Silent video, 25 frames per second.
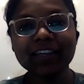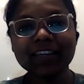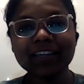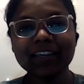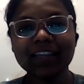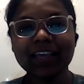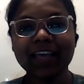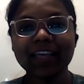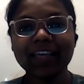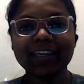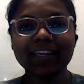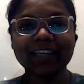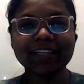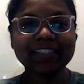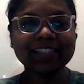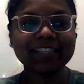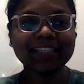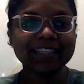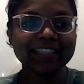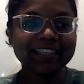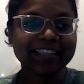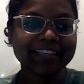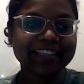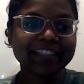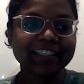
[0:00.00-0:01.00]
fun and
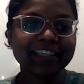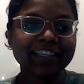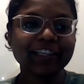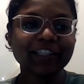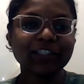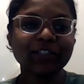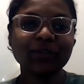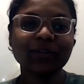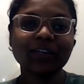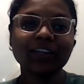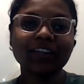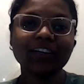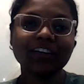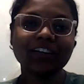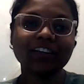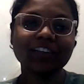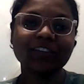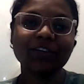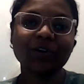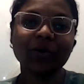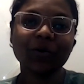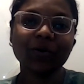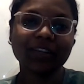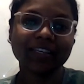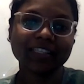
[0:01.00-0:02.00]
exhilarating to
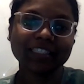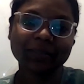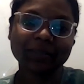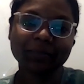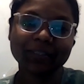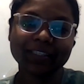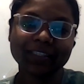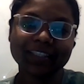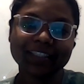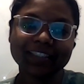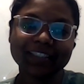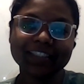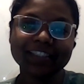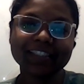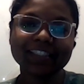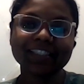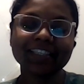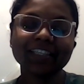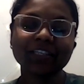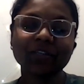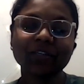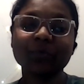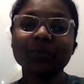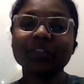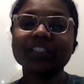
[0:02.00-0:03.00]
learn your experience.
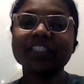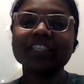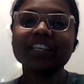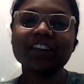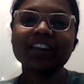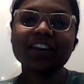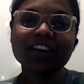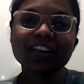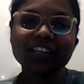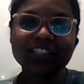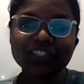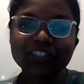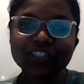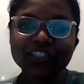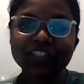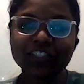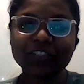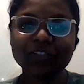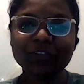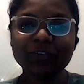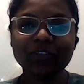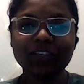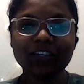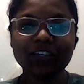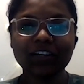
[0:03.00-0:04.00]
It was
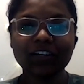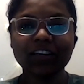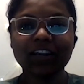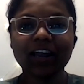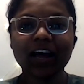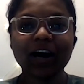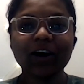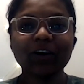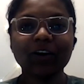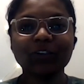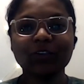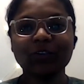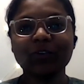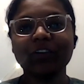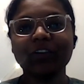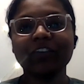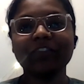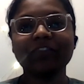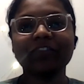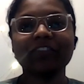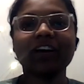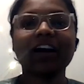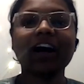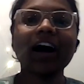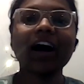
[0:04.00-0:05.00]
rich to hear how you
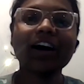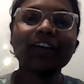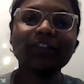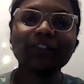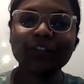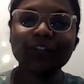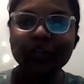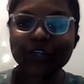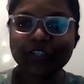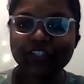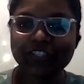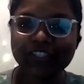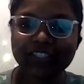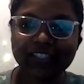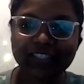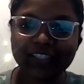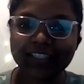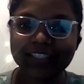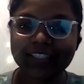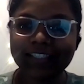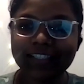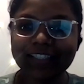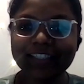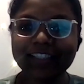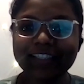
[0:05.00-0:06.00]
have carved your
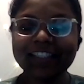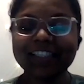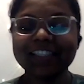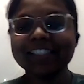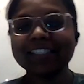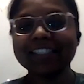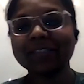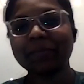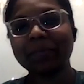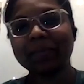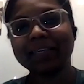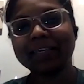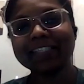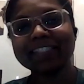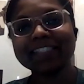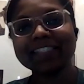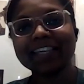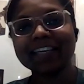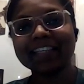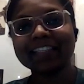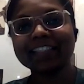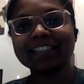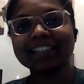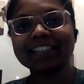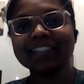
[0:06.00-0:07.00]
journey in the space
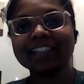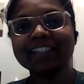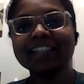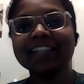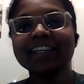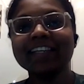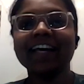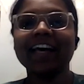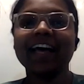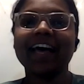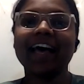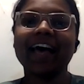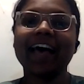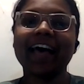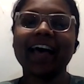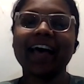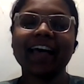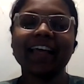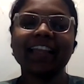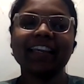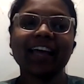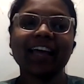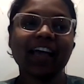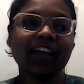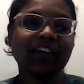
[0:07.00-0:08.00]
sector.
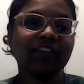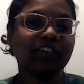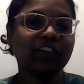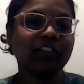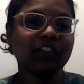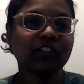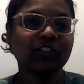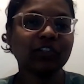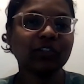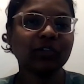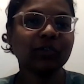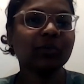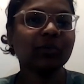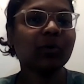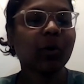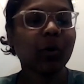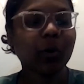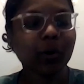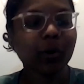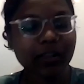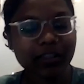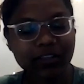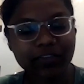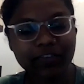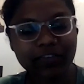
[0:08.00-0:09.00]
And I wish you
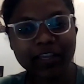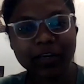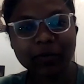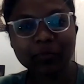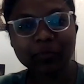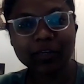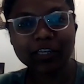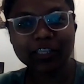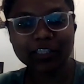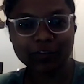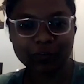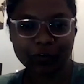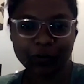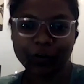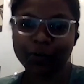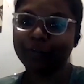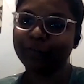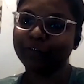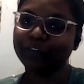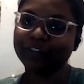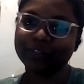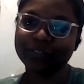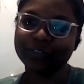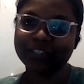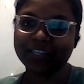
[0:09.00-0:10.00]
all the very best for
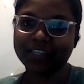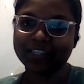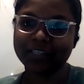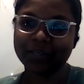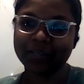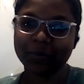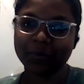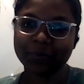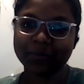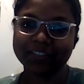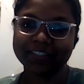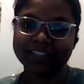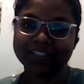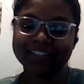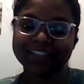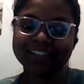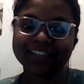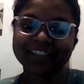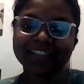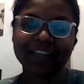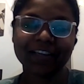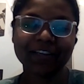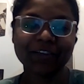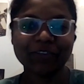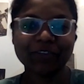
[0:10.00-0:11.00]
your future endeavors.
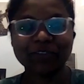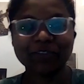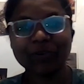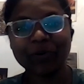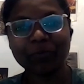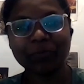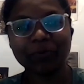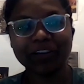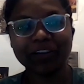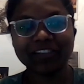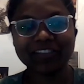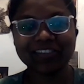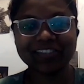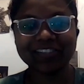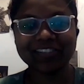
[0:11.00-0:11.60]
Thank you so